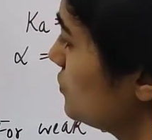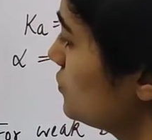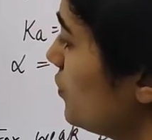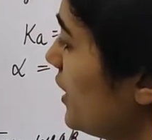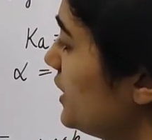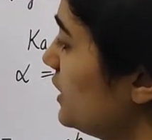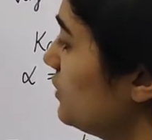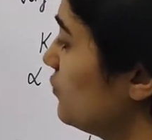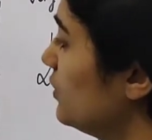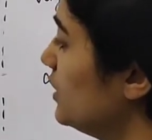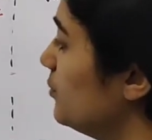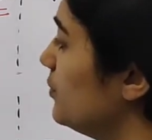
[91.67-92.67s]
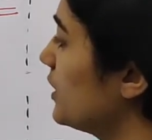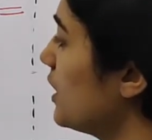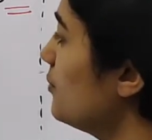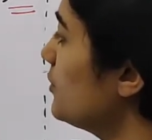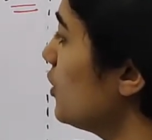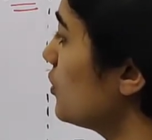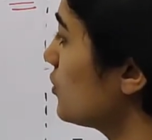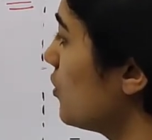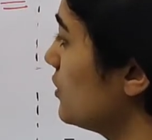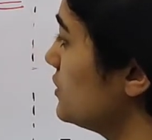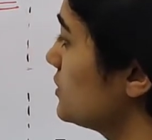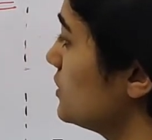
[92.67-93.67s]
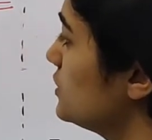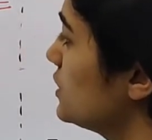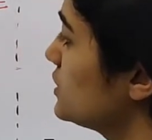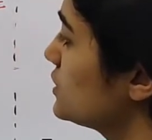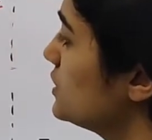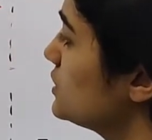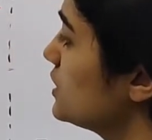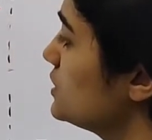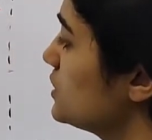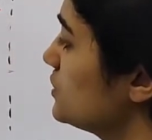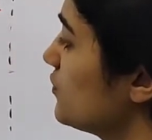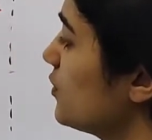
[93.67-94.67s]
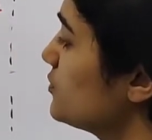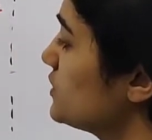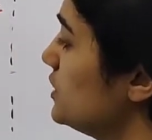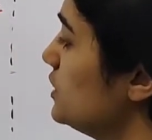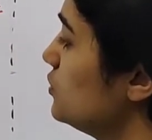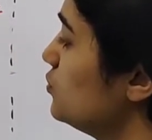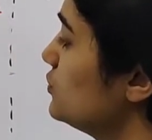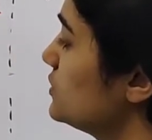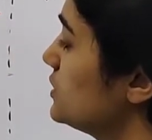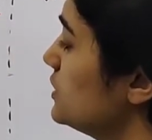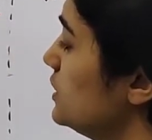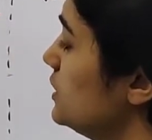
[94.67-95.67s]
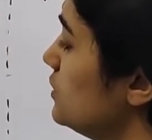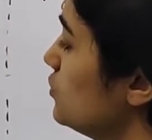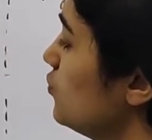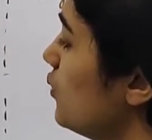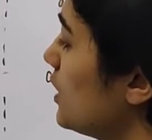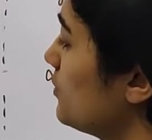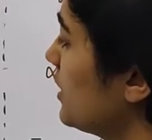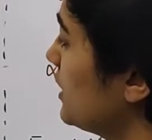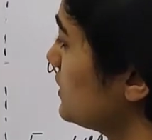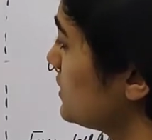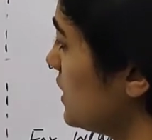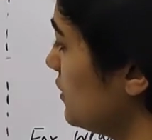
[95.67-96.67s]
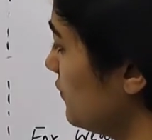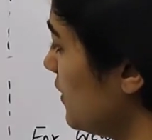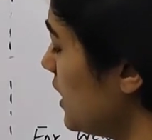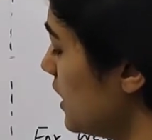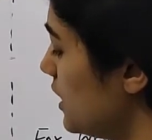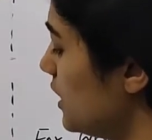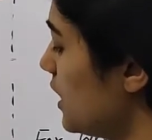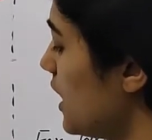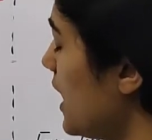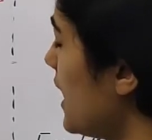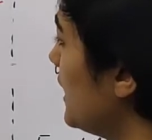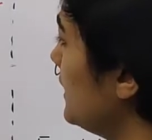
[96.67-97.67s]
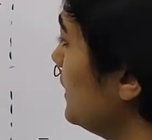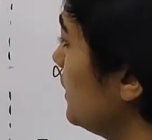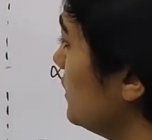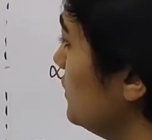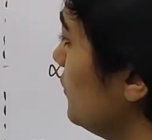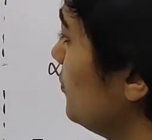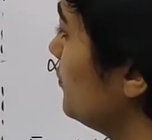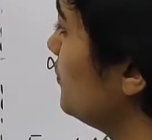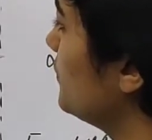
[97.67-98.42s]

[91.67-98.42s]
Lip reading: so at equilibrium, your concentration changes from C to C into 1 minus alpha, and the